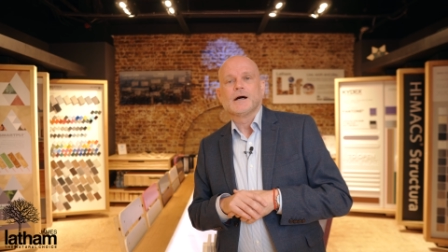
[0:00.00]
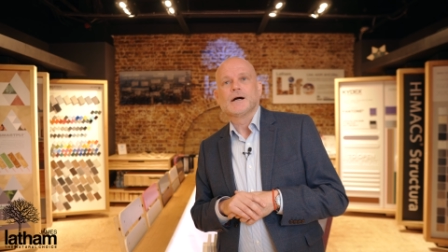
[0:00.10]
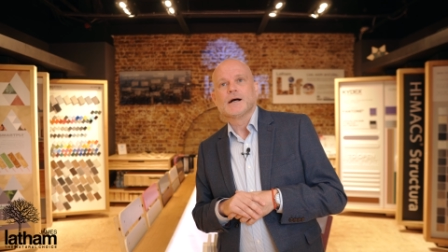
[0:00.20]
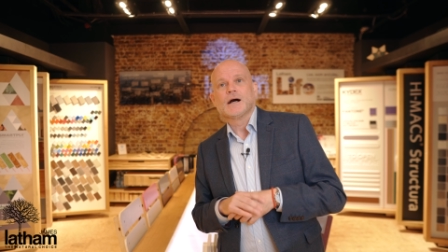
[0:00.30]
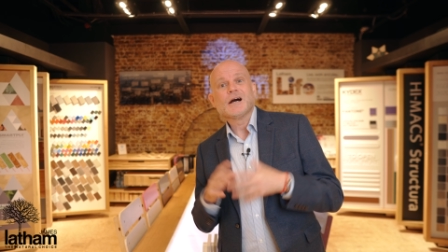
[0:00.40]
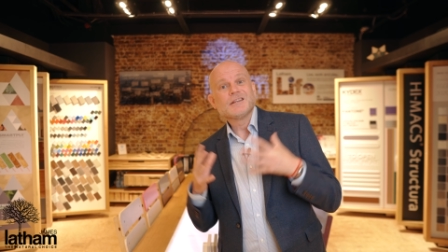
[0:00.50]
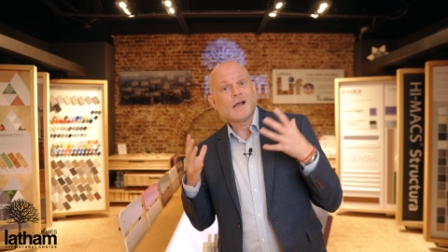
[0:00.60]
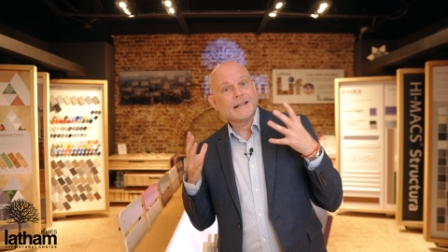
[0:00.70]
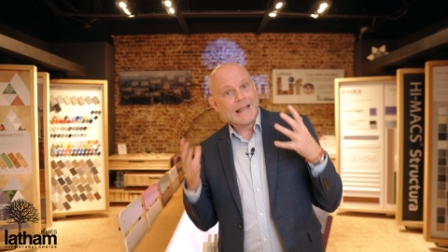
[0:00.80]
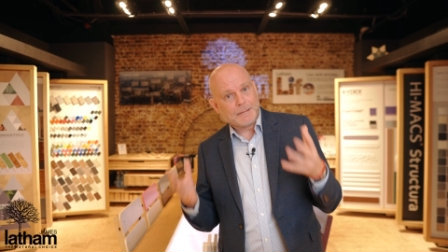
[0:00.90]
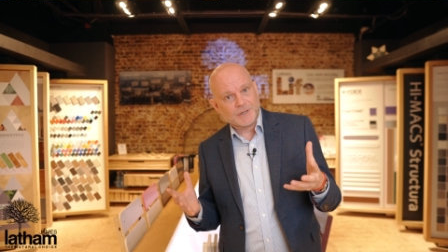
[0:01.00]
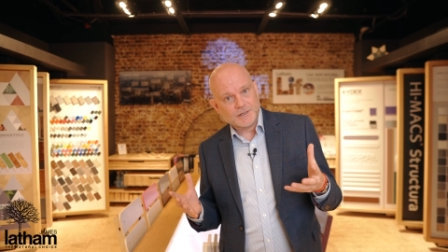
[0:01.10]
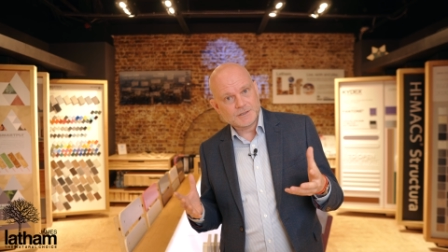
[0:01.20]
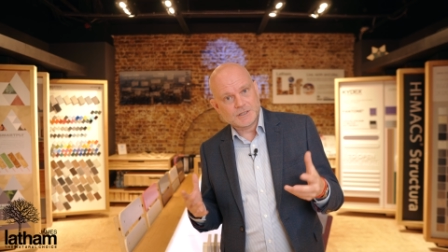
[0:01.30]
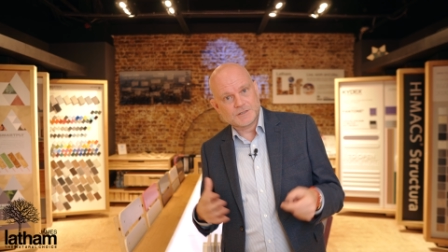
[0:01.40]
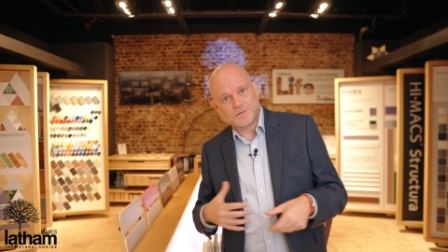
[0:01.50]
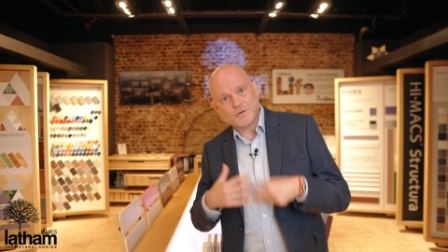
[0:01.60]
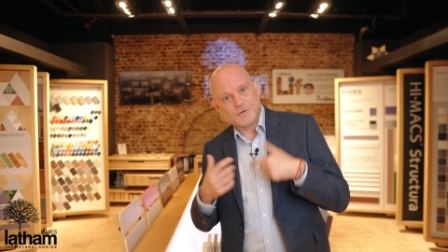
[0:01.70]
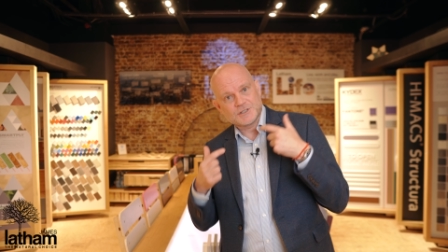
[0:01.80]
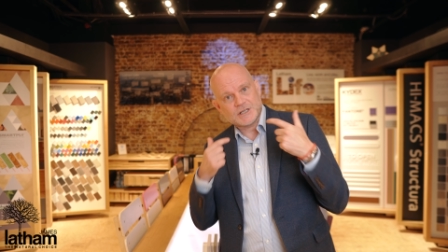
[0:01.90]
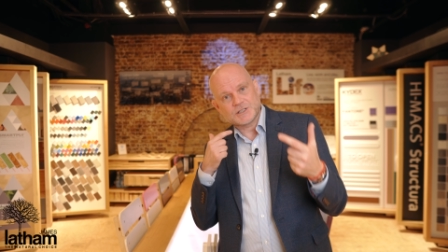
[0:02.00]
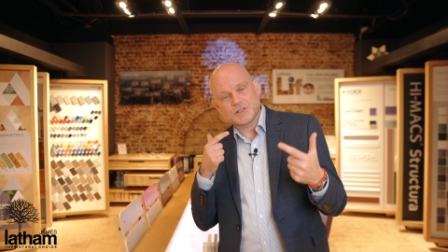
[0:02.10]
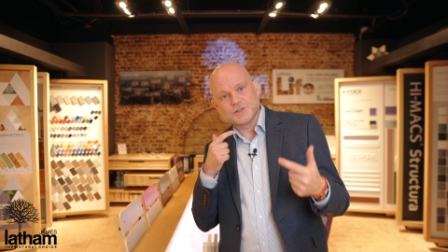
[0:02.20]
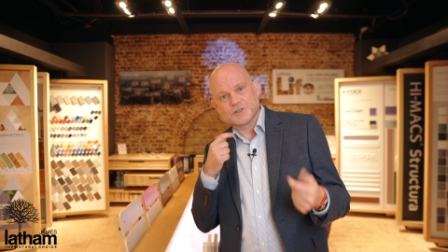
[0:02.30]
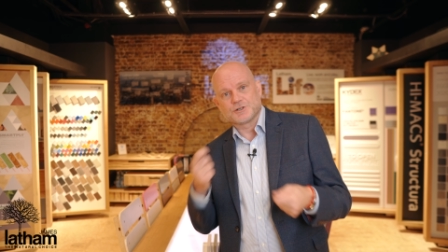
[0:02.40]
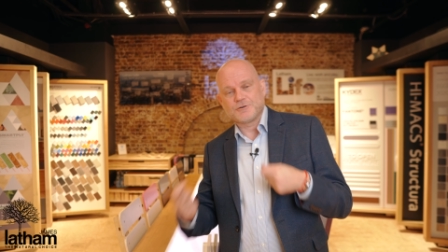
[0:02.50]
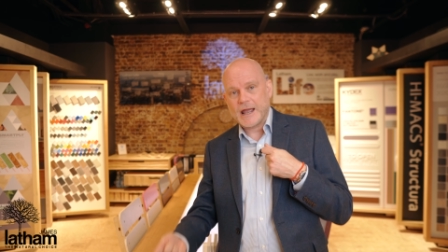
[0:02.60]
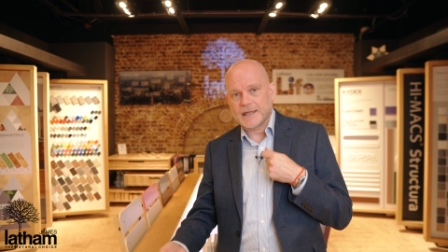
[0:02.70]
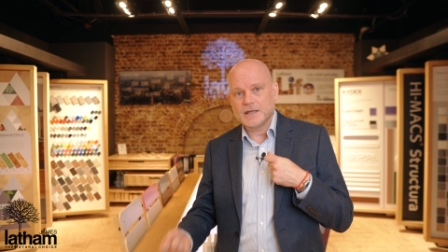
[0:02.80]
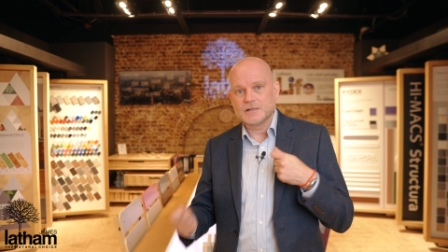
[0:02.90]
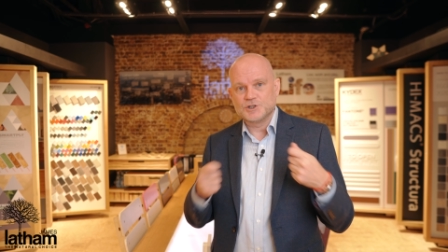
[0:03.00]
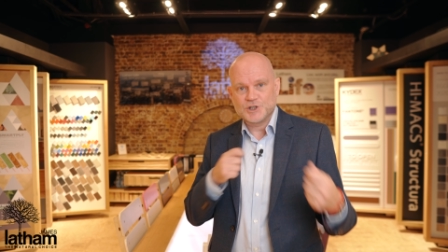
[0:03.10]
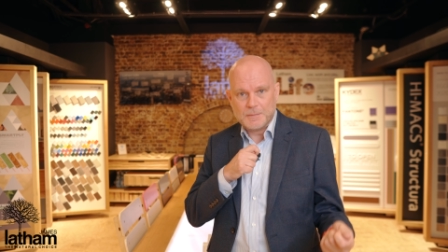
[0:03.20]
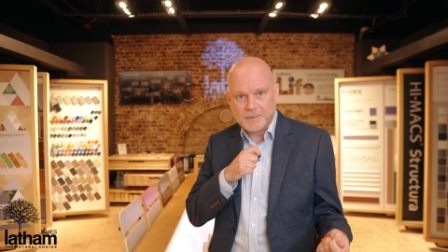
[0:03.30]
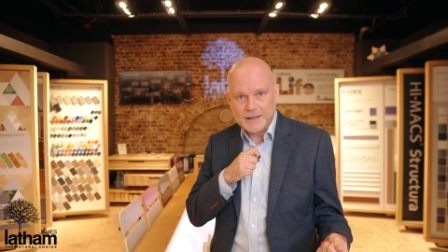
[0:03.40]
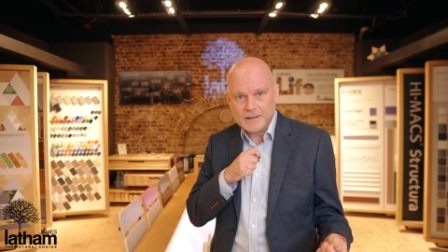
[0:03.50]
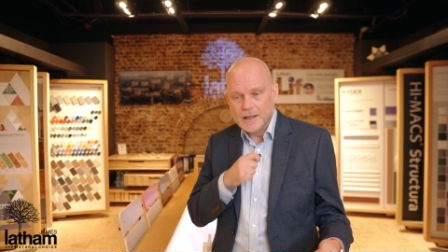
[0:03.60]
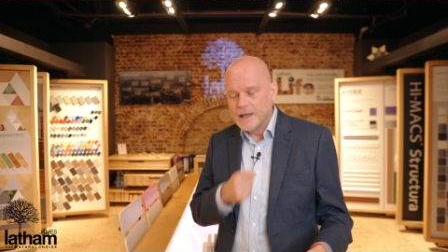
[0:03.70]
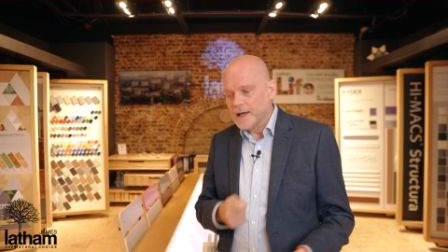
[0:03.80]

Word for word: Uh, unlike laminates, it's very resistant to cracking and chipping,